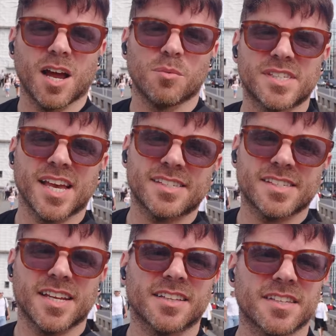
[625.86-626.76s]
And this time we're
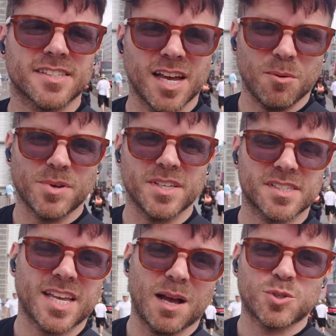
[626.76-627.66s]
testing the
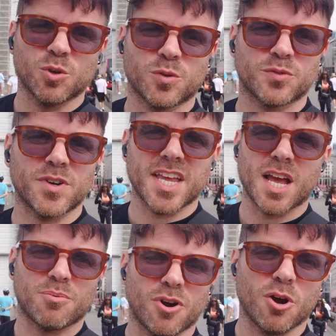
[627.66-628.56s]
Soundpeats Capsule
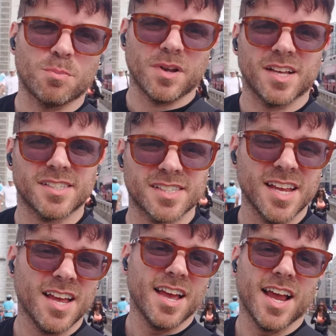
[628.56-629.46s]
three Pro
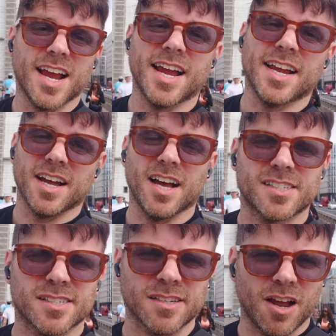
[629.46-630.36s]
Plus
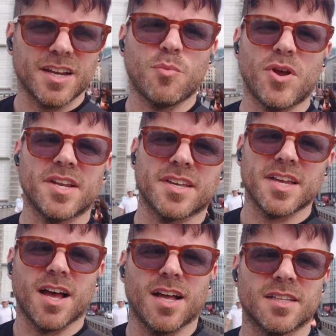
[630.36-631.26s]
in a slightly
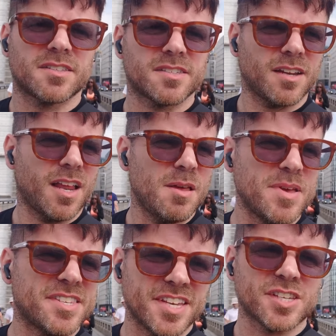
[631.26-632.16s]
windy and
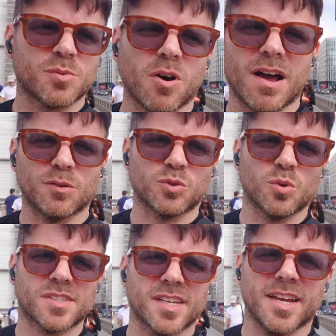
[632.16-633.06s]
slightly busy as well
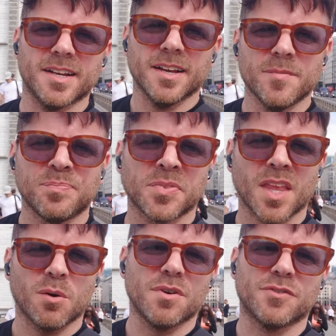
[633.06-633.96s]
outdoor scene.
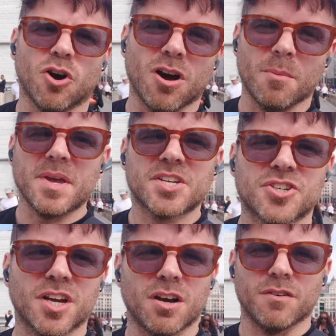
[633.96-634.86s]
We've got a
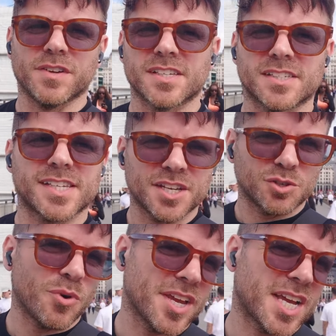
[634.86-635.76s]
mixture of, as
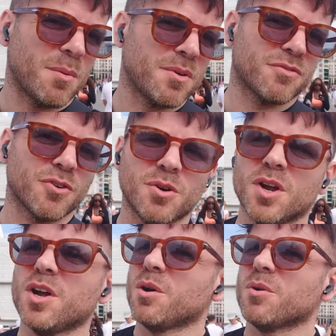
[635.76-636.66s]
I said, the wind coming
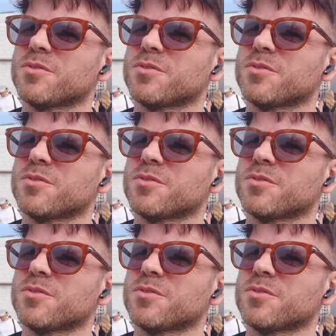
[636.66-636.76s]
through.